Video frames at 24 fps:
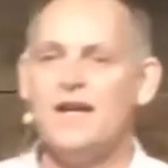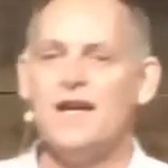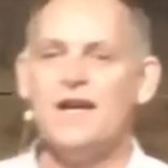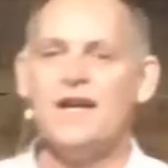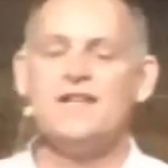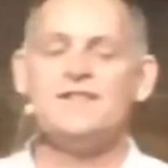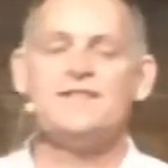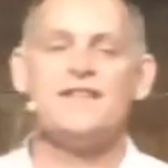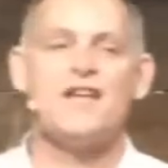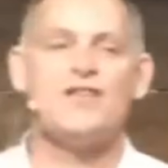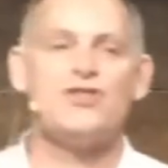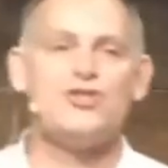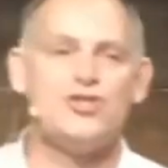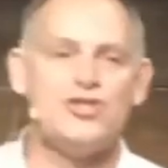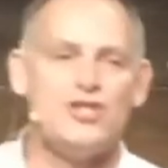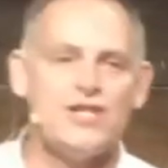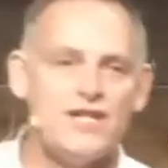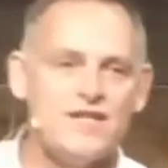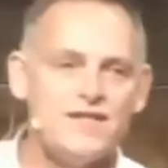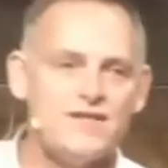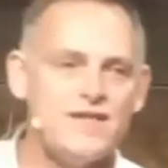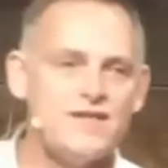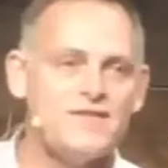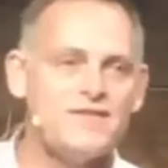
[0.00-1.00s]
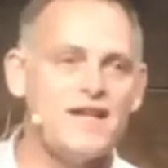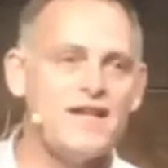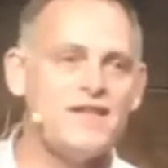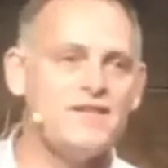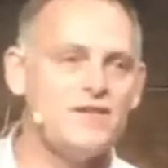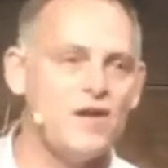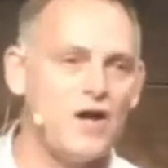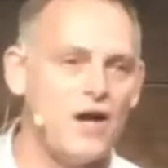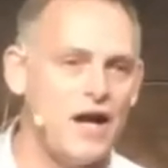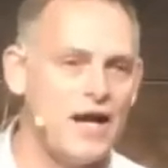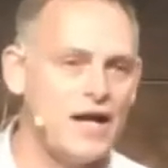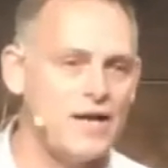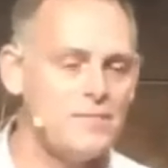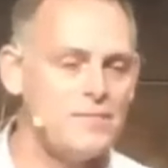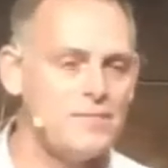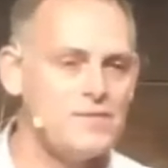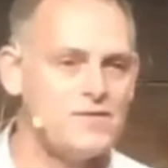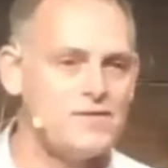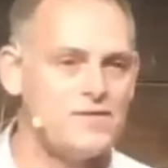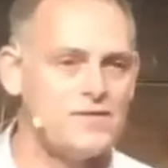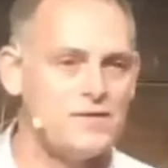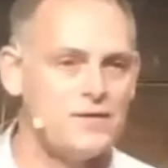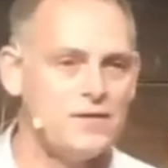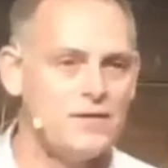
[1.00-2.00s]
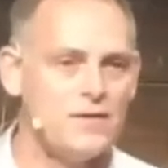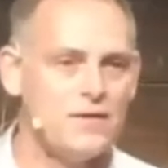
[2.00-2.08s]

is that Jesus at times